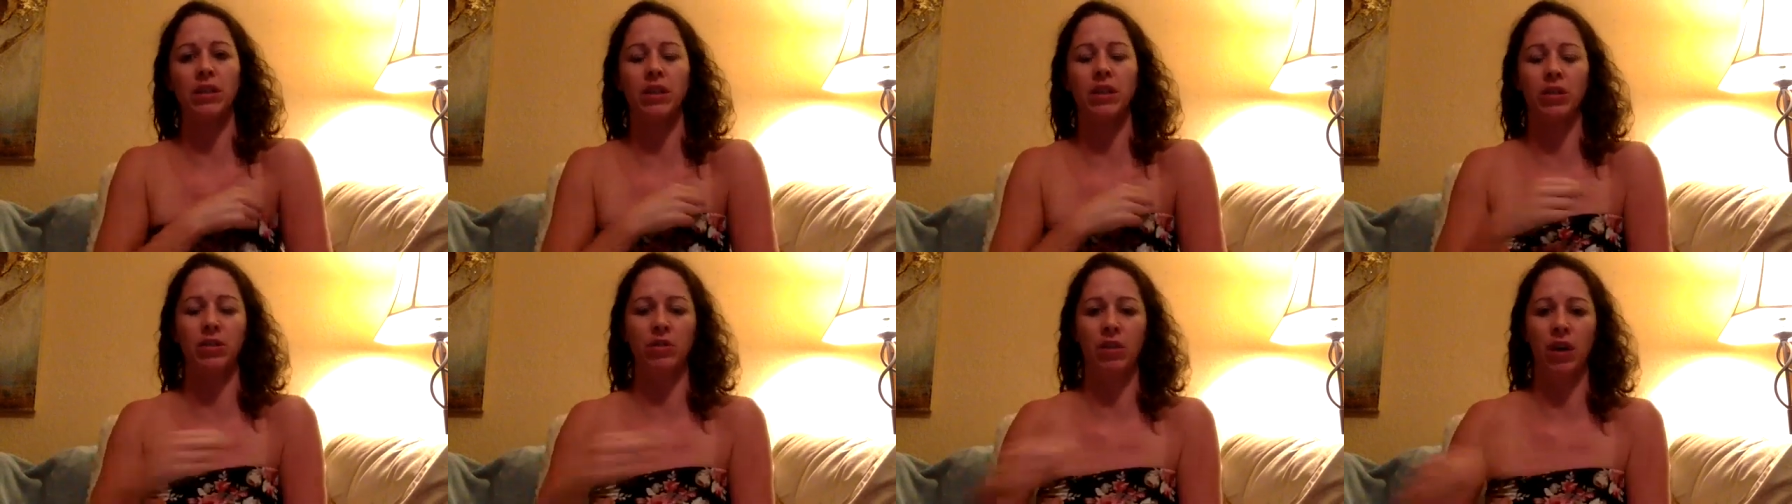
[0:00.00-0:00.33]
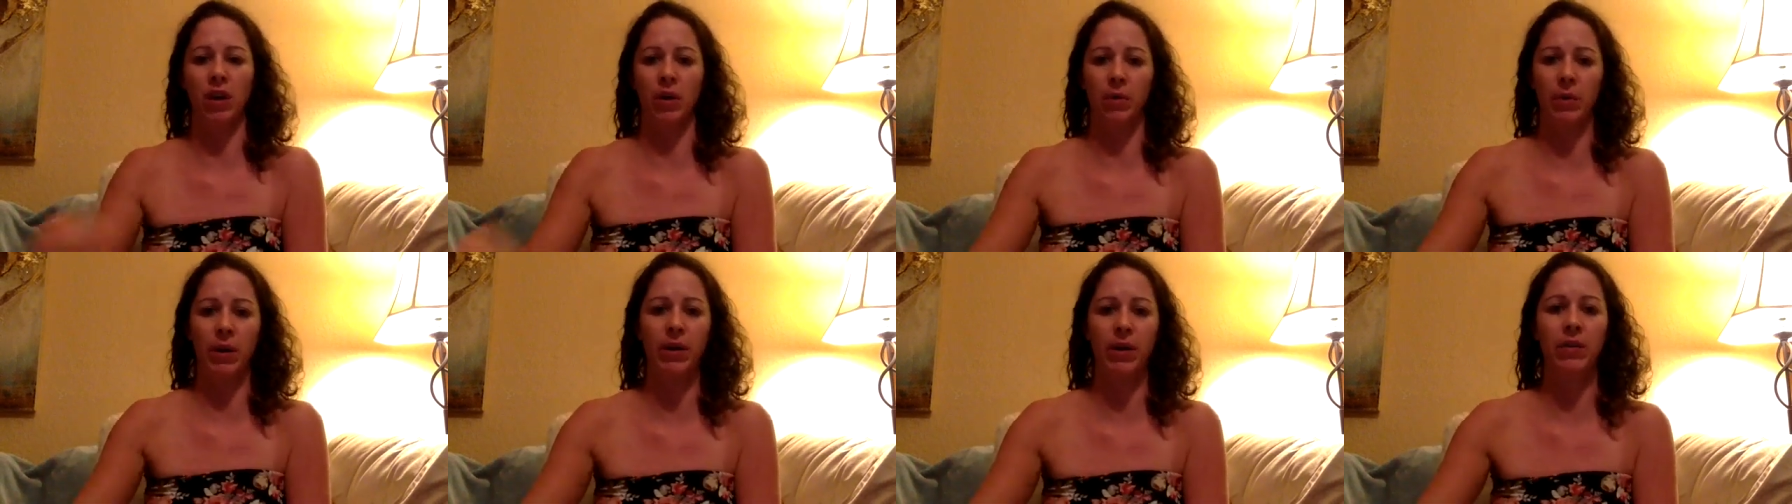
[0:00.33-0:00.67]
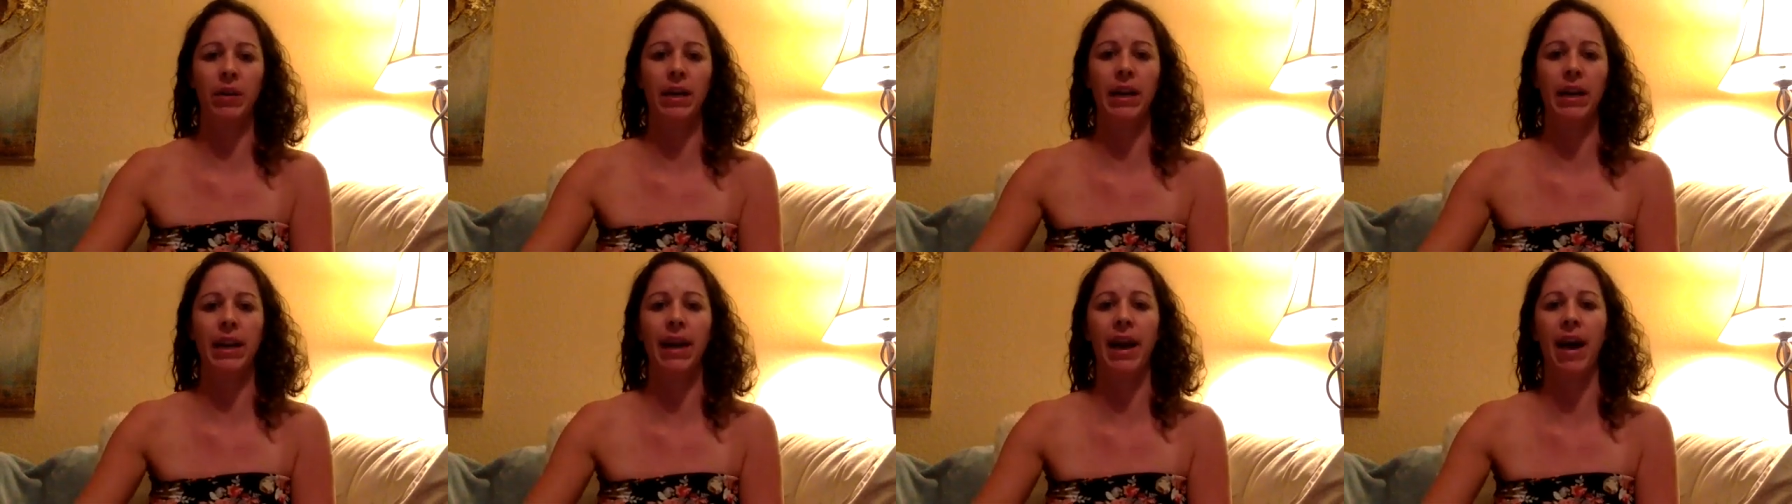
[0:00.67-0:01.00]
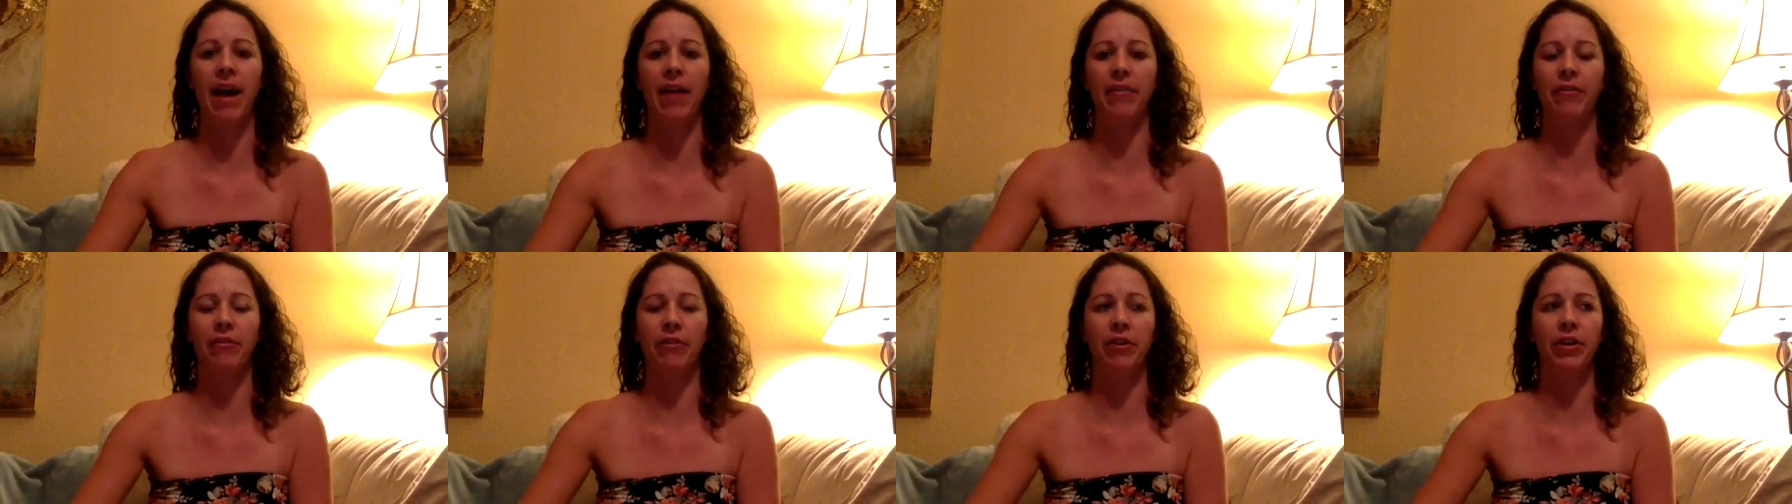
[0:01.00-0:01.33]
and you got to work really
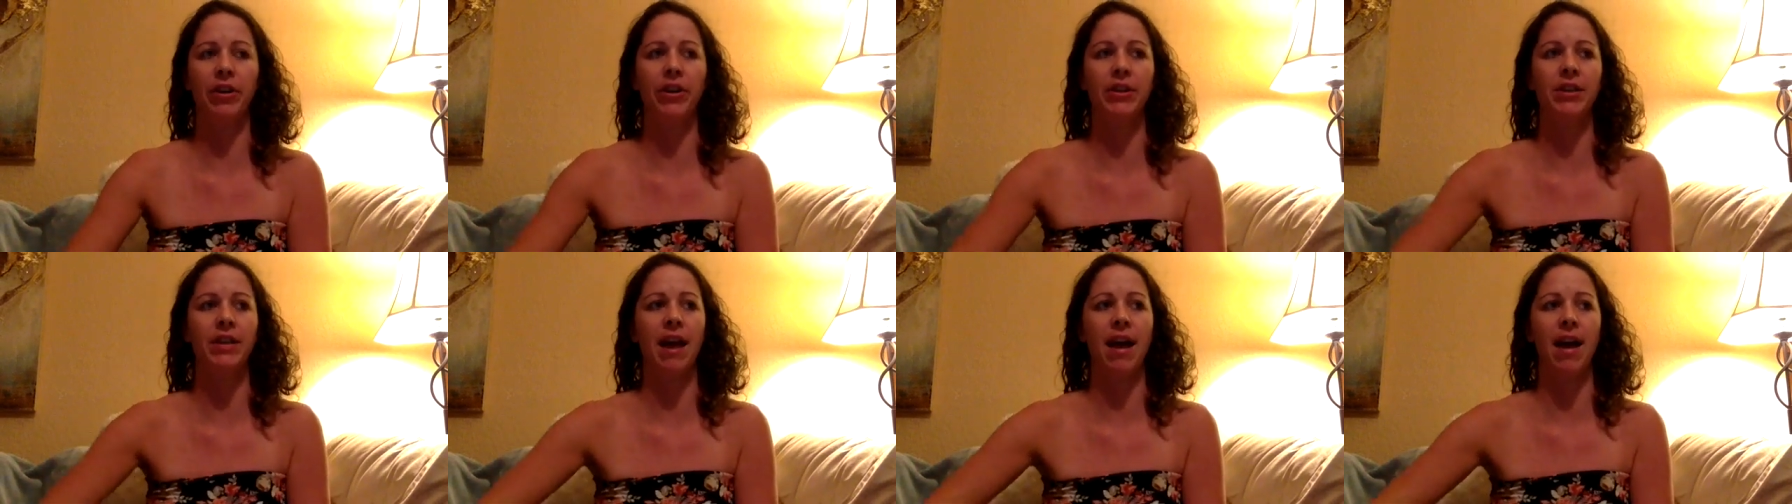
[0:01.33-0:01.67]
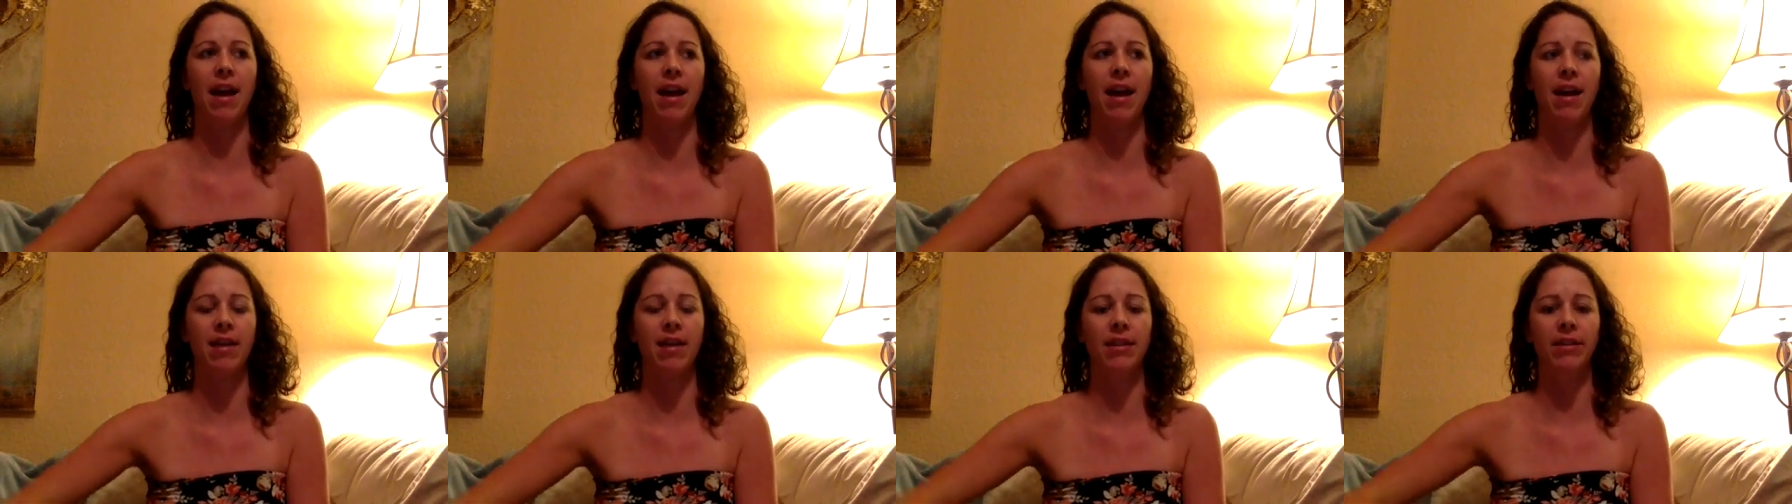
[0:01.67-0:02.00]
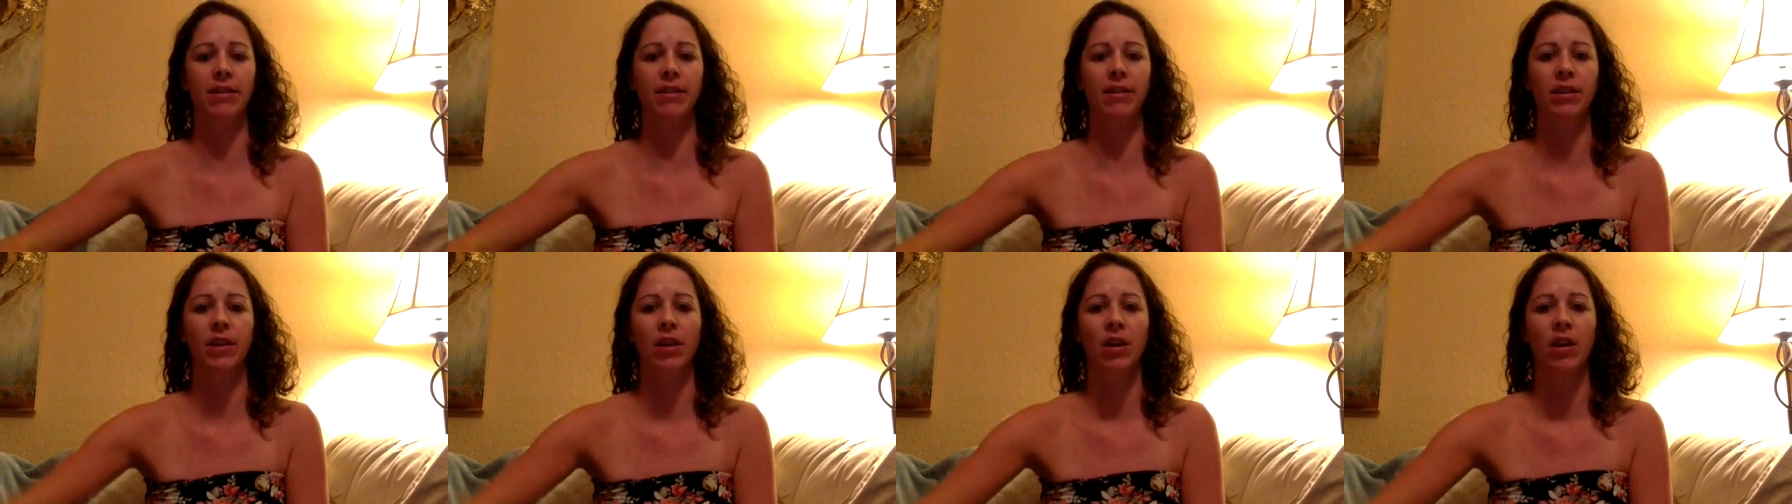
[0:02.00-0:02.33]
hard for it. And,